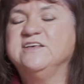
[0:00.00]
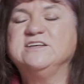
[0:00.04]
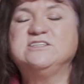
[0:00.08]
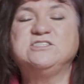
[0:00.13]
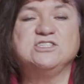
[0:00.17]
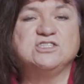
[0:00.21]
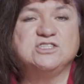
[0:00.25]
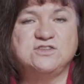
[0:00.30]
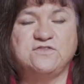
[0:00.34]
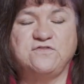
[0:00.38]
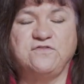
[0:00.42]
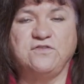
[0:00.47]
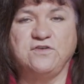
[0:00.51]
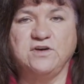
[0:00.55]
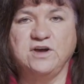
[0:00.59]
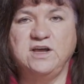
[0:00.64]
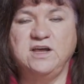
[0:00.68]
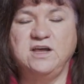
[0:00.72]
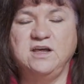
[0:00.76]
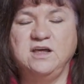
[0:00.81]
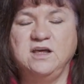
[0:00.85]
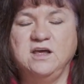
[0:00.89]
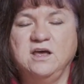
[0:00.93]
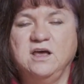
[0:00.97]
This is
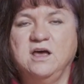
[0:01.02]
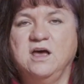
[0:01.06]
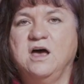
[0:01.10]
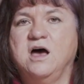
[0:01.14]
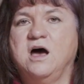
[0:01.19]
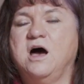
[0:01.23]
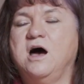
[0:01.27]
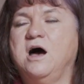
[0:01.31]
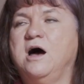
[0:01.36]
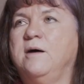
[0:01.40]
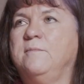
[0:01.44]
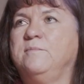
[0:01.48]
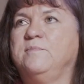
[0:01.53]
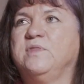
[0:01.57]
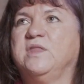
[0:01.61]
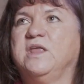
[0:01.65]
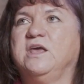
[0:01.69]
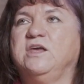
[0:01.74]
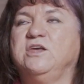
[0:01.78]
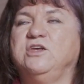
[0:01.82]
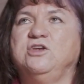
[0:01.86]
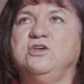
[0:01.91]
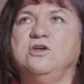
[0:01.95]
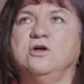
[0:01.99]
free.
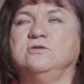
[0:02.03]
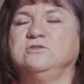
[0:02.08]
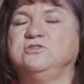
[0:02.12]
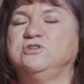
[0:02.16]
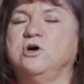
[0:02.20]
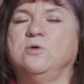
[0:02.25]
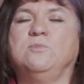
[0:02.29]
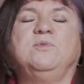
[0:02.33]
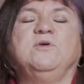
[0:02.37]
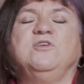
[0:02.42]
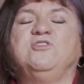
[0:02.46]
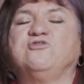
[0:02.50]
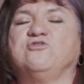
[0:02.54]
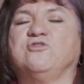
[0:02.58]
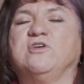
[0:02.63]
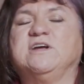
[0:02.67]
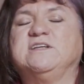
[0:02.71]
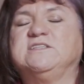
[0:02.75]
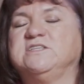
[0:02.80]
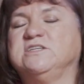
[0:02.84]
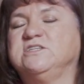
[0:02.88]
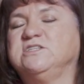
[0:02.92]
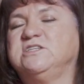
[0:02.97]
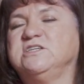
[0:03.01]
Don't be
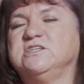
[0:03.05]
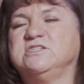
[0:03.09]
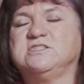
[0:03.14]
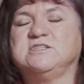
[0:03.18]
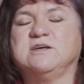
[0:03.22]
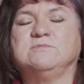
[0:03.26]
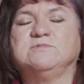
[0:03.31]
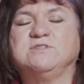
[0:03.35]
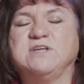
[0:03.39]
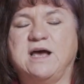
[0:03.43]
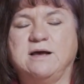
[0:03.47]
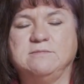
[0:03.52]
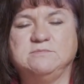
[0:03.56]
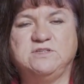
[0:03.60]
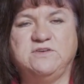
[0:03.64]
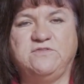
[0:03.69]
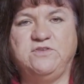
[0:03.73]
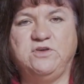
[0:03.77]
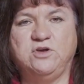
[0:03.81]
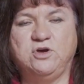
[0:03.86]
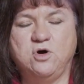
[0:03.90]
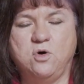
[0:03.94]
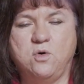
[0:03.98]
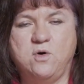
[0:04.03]
tricked into, sometimes if
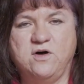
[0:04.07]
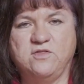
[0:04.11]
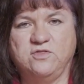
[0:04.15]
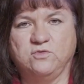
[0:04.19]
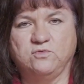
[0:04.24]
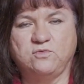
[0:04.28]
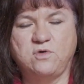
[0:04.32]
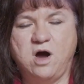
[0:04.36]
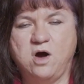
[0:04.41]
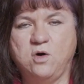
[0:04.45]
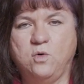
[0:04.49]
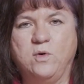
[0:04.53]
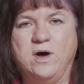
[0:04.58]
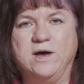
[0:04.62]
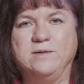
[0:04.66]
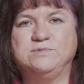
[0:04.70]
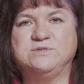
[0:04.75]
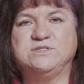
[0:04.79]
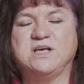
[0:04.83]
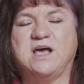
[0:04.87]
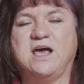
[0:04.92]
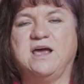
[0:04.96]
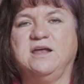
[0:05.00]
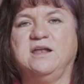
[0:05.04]
you go on the wrong
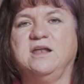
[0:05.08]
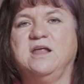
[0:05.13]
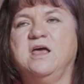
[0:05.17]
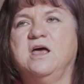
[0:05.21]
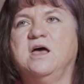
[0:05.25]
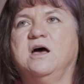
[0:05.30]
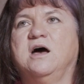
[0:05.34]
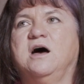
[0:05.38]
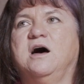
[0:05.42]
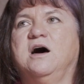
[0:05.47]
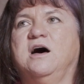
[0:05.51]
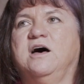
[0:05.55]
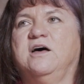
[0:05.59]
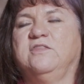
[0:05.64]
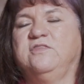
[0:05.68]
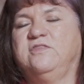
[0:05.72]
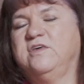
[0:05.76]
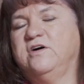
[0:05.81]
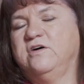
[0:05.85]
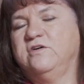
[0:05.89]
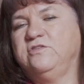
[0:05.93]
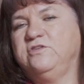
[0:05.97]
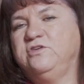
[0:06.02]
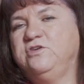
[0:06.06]
website,
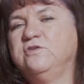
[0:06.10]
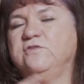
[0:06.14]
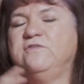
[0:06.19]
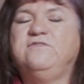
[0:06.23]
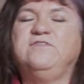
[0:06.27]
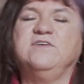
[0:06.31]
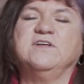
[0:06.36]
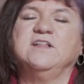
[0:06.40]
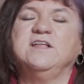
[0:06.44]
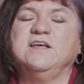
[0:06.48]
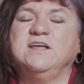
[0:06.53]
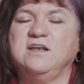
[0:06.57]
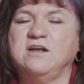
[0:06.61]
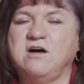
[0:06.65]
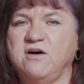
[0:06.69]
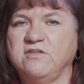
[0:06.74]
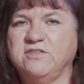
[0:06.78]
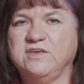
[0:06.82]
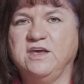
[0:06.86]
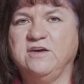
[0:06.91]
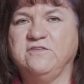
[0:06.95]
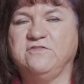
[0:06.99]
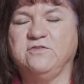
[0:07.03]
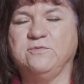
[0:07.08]
you fill in all
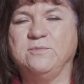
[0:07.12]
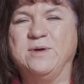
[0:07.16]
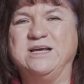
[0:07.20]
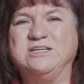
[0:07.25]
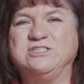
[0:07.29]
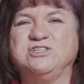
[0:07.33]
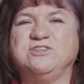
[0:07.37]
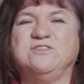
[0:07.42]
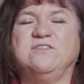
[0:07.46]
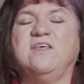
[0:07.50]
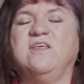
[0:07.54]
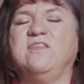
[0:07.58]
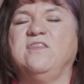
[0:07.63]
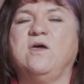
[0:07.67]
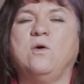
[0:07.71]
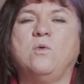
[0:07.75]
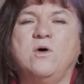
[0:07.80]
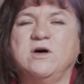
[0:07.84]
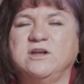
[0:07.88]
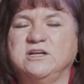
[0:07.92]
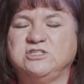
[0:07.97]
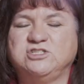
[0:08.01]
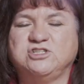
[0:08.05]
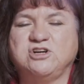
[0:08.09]
the information, then they
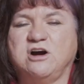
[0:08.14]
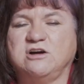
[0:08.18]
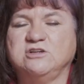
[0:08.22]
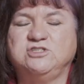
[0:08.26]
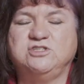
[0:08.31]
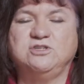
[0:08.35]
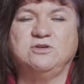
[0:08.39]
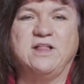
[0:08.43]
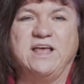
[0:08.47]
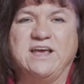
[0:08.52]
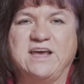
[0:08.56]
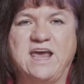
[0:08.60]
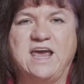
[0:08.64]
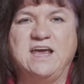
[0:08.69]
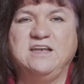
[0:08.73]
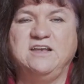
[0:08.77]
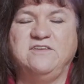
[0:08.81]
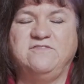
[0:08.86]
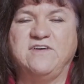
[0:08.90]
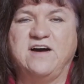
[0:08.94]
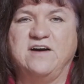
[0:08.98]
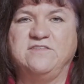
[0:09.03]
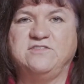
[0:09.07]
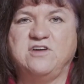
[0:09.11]
want to charge you like
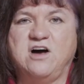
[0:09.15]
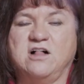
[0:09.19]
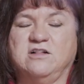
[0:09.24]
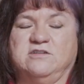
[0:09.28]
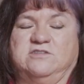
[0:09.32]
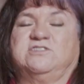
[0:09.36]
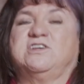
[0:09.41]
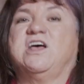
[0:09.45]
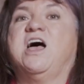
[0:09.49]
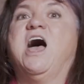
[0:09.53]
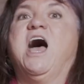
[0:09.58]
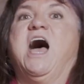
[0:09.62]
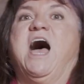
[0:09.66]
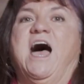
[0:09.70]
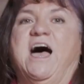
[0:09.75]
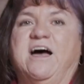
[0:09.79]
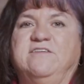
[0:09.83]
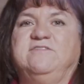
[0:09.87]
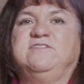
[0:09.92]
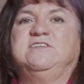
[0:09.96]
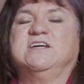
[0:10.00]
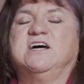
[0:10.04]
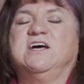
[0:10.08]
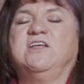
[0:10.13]
$85.
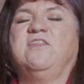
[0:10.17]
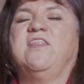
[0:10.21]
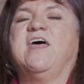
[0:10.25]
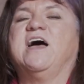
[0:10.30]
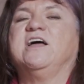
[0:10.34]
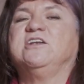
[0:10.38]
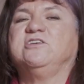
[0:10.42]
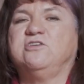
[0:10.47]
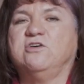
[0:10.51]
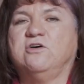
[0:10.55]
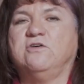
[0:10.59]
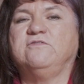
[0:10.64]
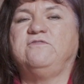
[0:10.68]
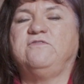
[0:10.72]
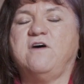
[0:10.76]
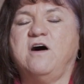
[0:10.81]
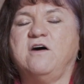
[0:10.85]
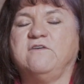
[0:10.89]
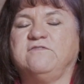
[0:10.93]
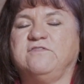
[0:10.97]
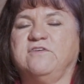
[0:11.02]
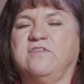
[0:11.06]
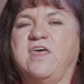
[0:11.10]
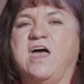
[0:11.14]
I've done that. Don't
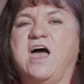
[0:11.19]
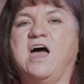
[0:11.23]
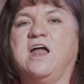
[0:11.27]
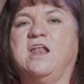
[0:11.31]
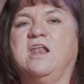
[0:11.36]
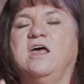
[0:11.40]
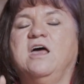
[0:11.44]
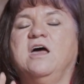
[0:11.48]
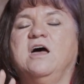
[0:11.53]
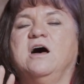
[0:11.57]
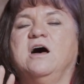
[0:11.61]
fall for that.